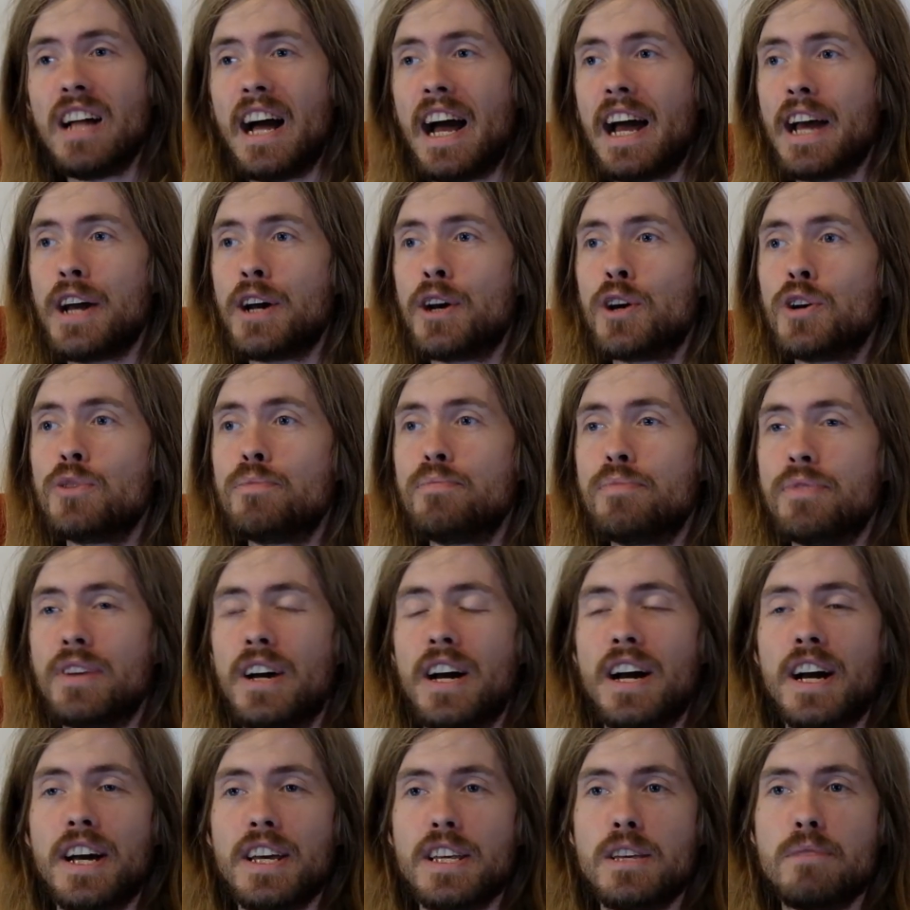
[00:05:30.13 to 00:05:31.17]
I hope
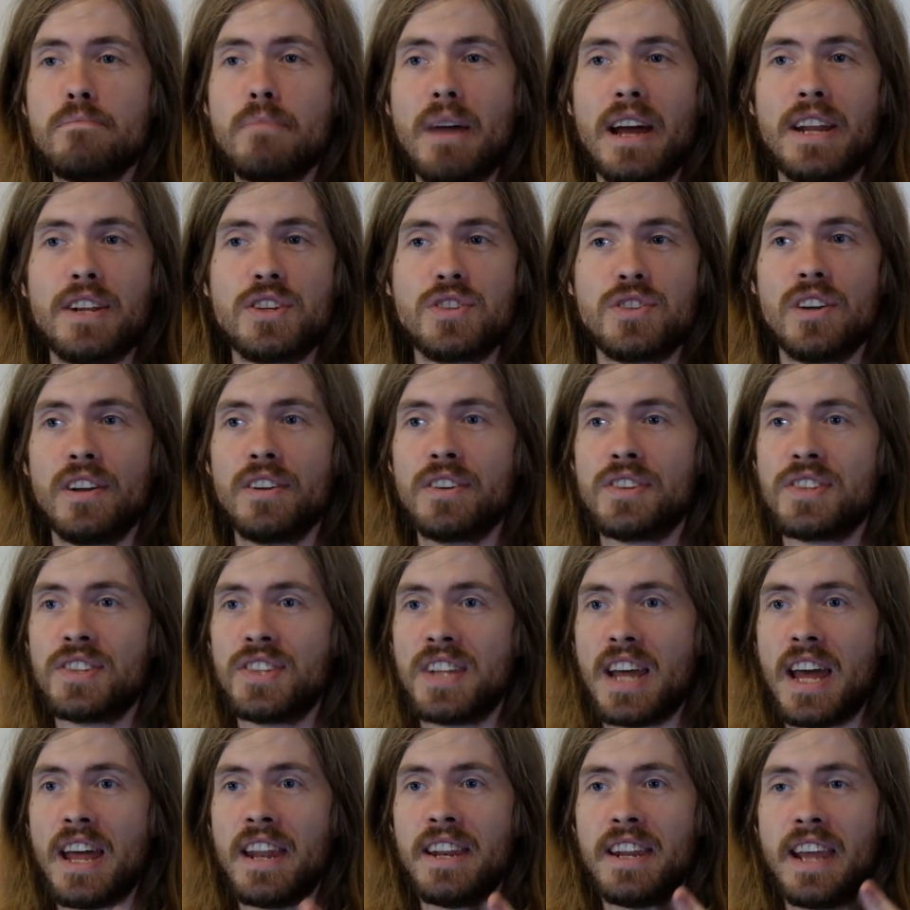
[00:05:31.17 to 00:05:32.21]
you managed to
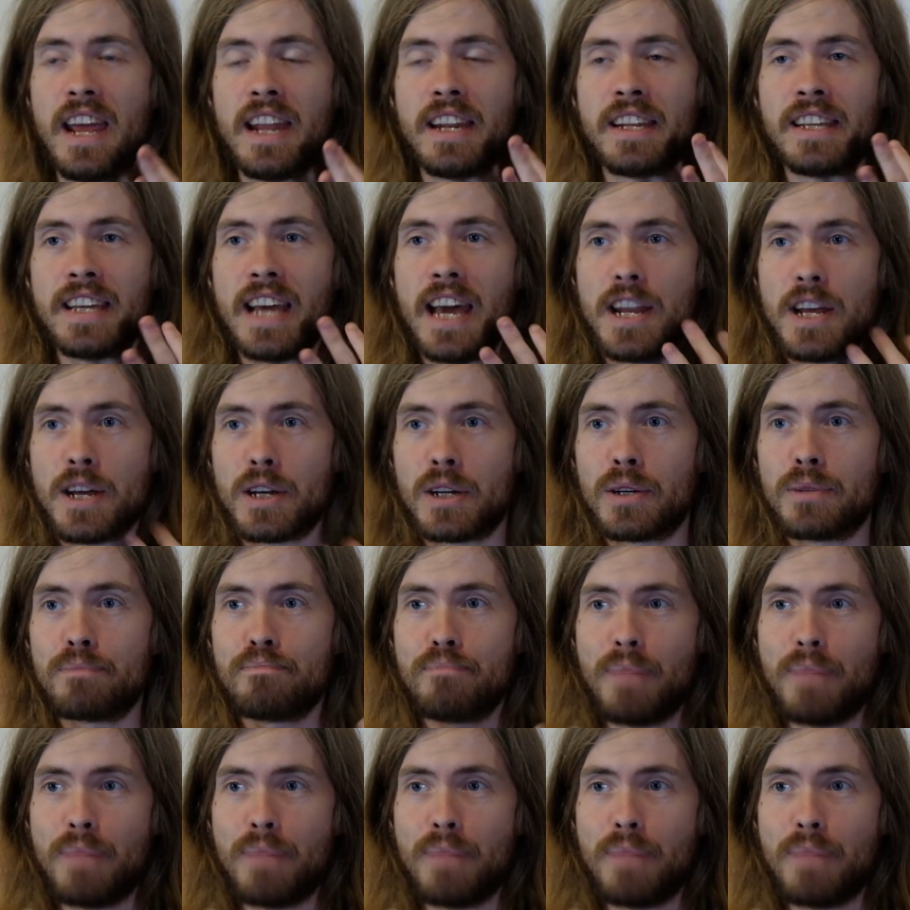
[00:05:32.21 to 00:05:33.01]
understand and get a